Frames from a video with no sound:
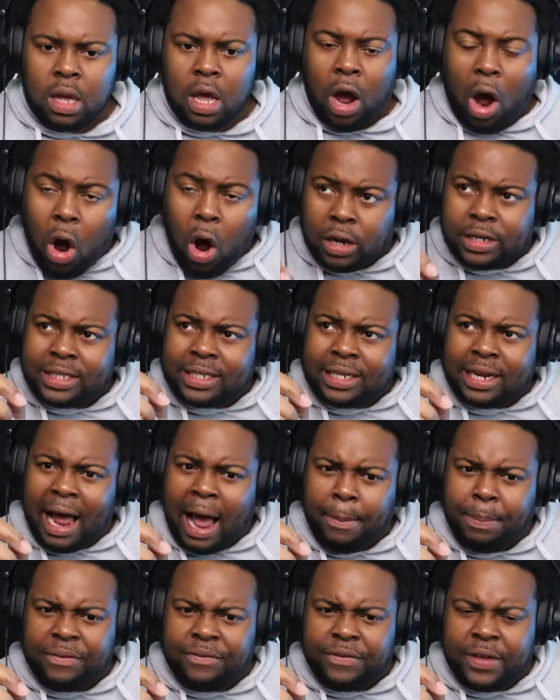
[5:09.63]
On
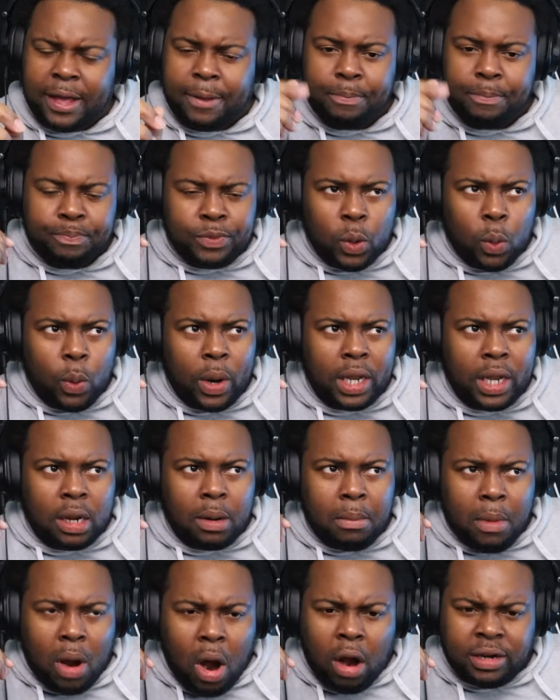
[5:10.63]
top of it, when
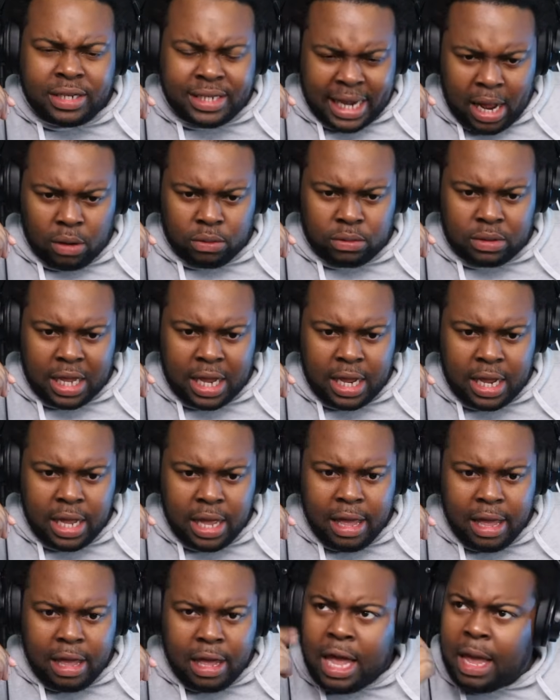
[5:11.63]
Lamar's healthy,
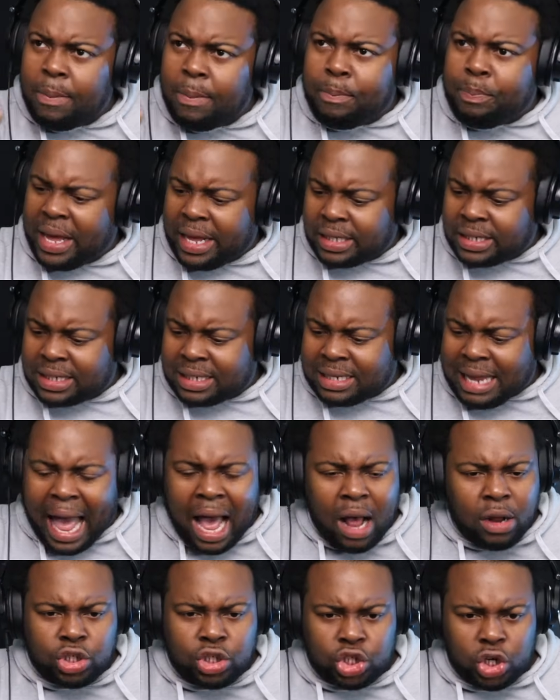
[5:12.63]
He beats
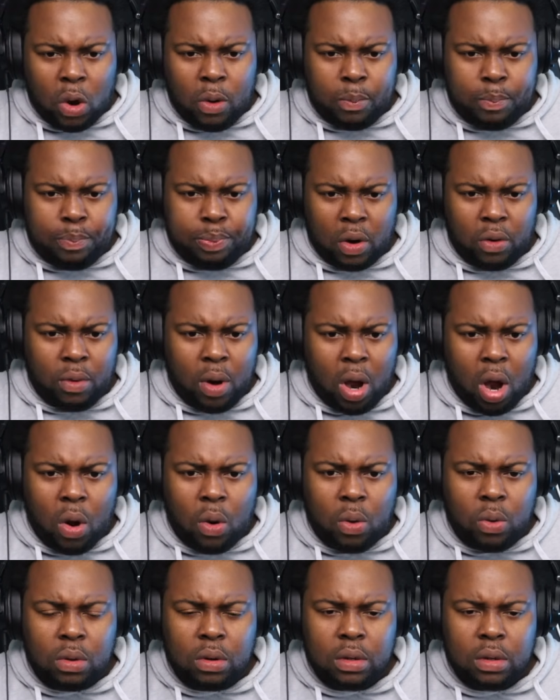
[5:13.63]
down Joe Burrow.
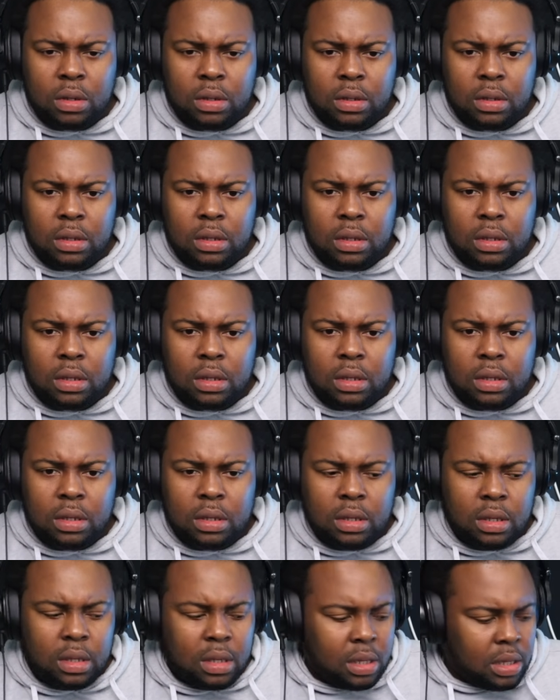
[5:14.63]

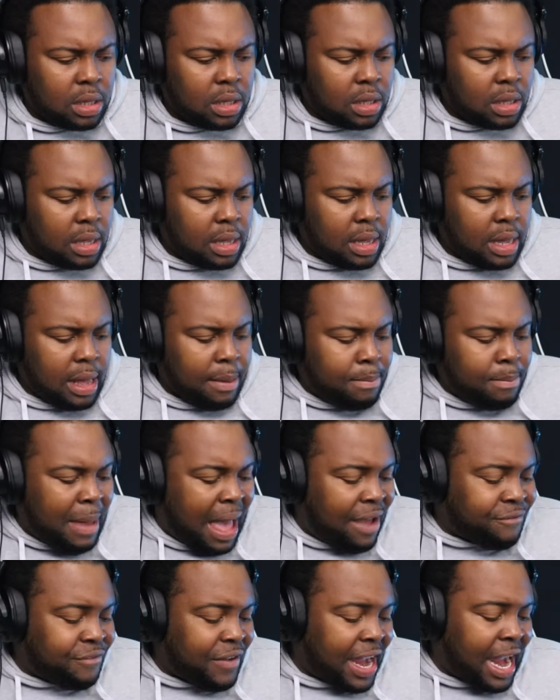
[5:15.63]
Matter
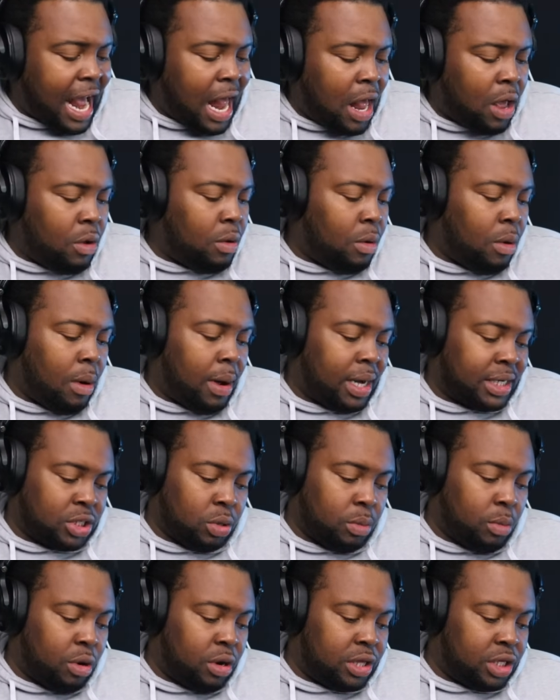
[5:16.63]
of fact, I don't even watch no
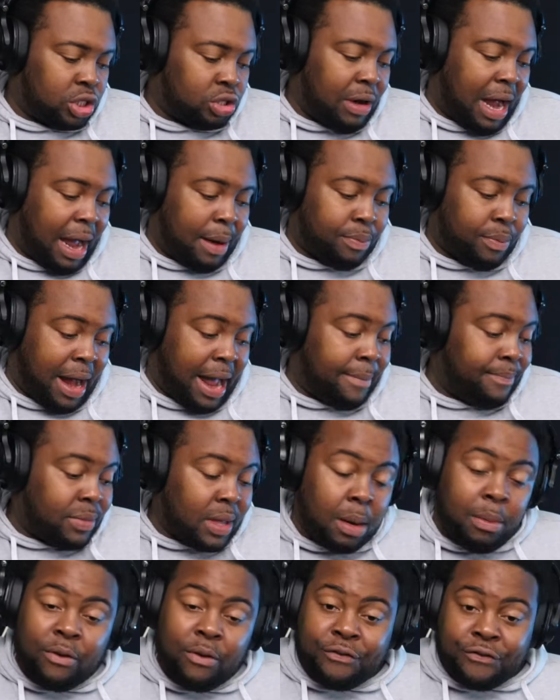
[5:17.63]
more of this crap, right?
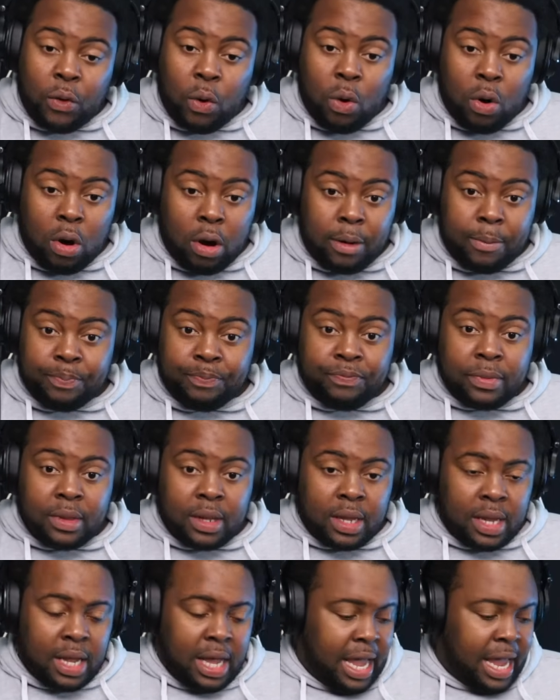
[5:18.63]
Number four
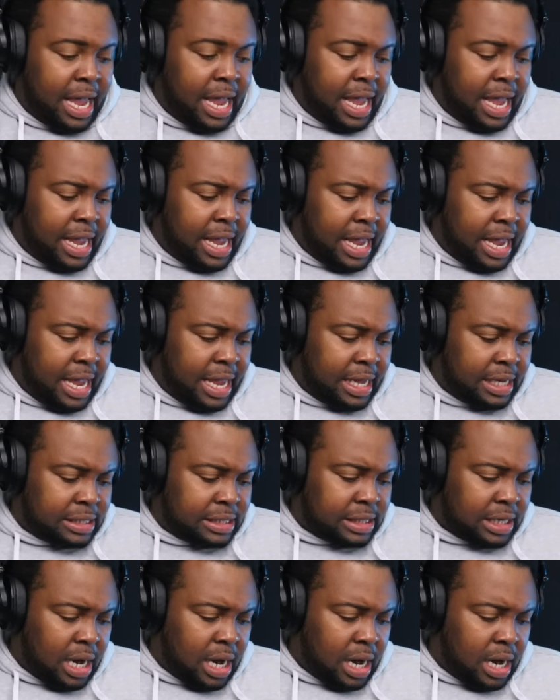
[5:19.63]
is,
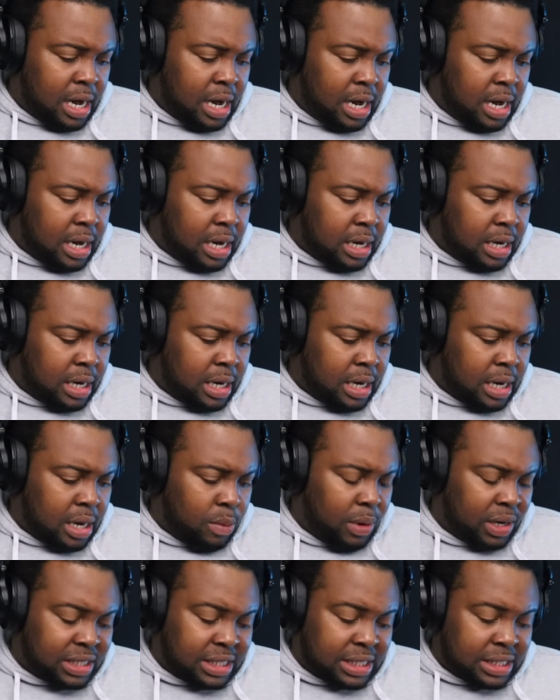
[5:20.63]

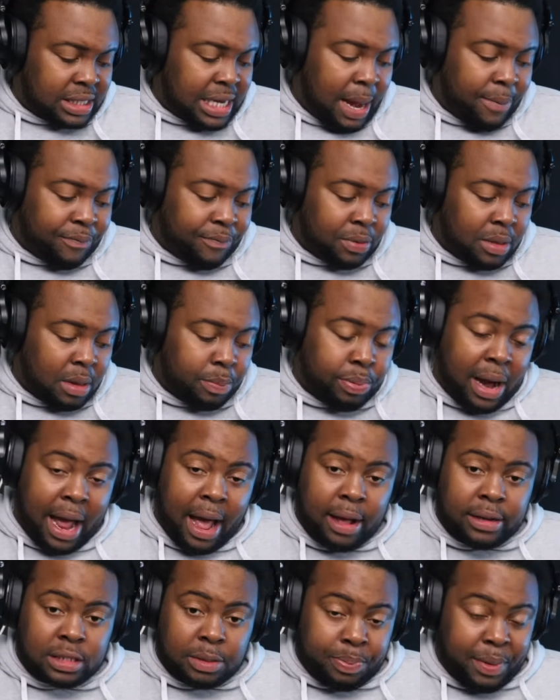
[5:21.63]
what's his name from the
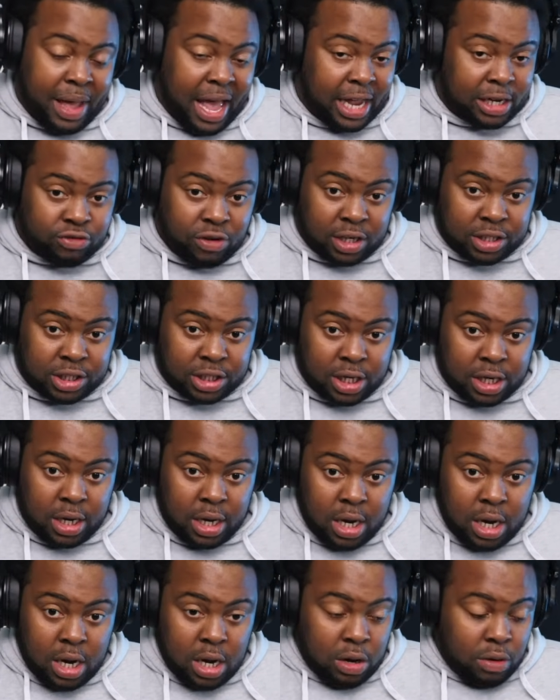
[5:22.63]
Browns, the pass rusher,
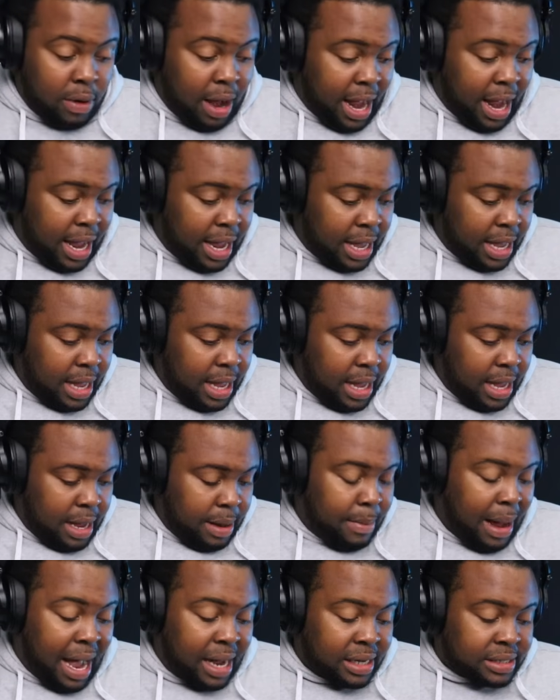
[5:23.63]
right?
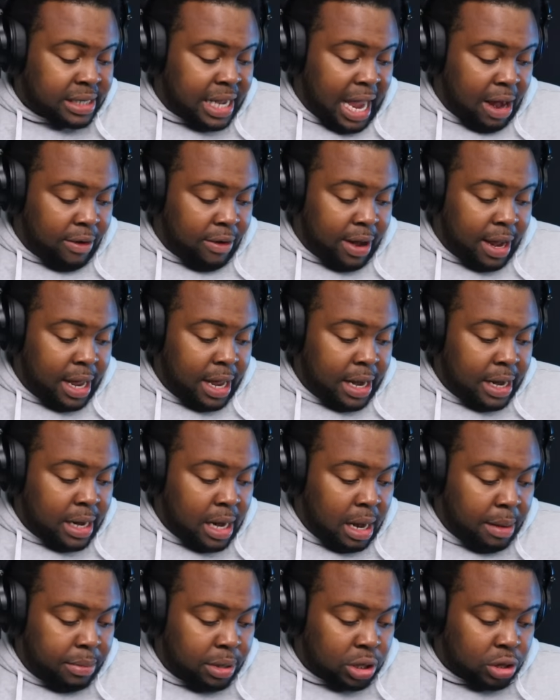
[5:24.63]
Myles Garrett.
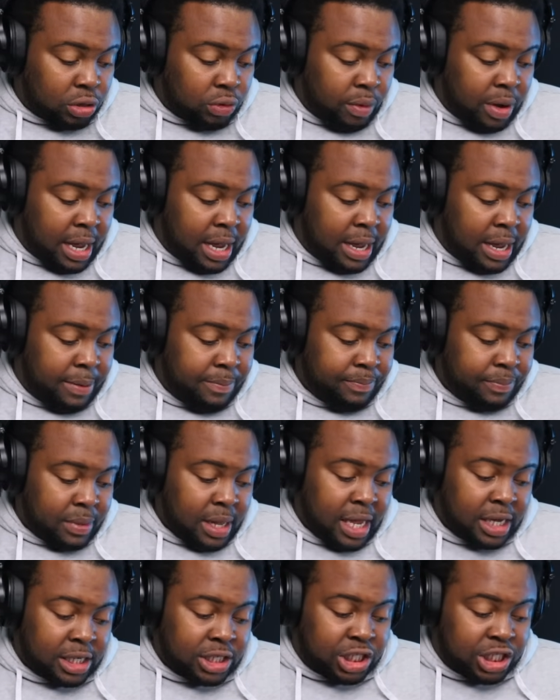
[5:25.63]
Number three
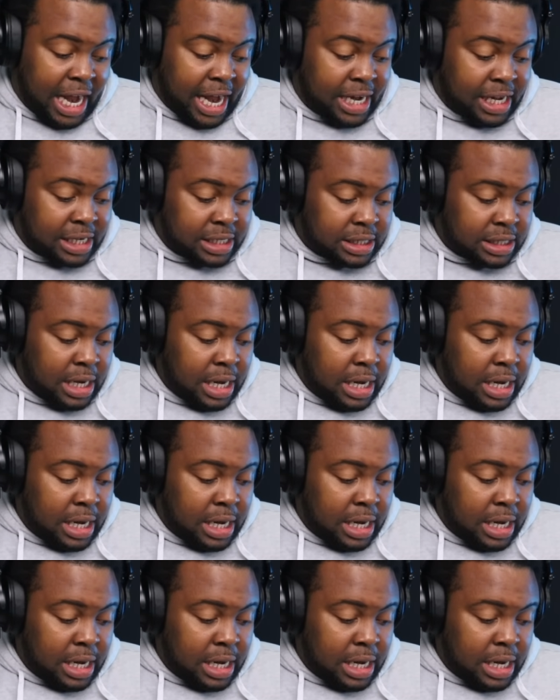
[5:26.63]
is Jettis.